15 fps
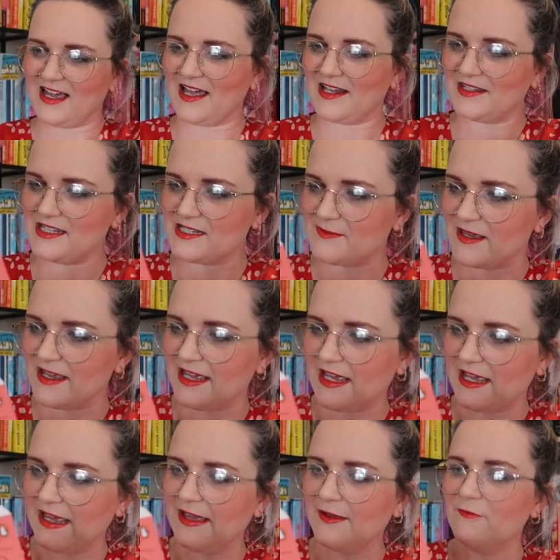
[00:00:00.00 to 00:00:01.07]
and this bit
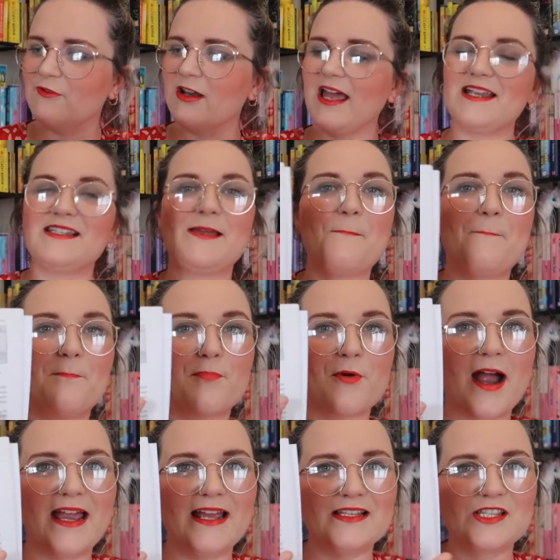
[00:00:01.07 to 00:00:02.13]
here relating
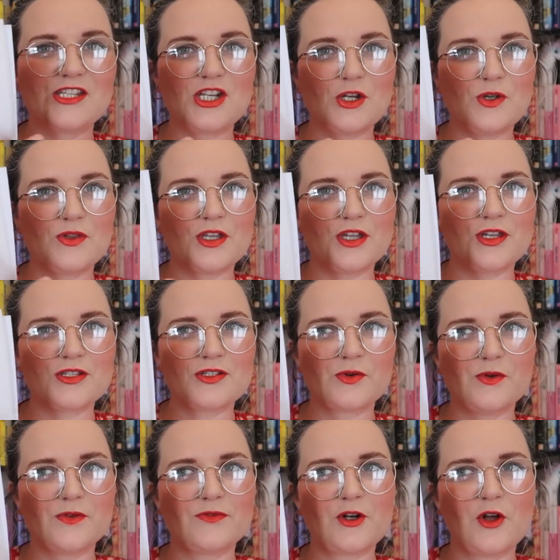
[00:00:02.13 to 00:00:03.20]
braids to the
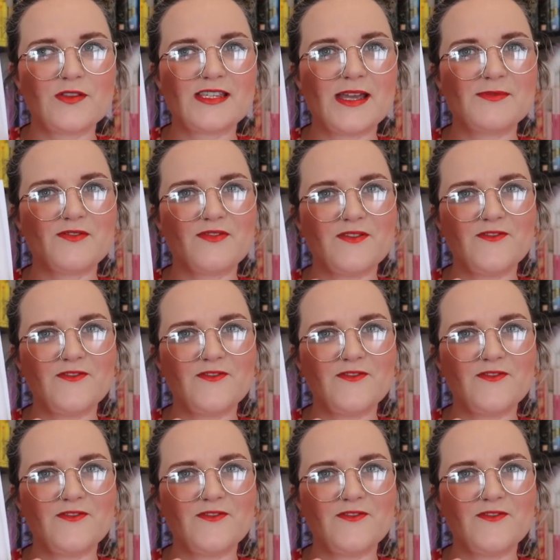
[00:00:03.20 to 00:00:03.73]
sort of concept of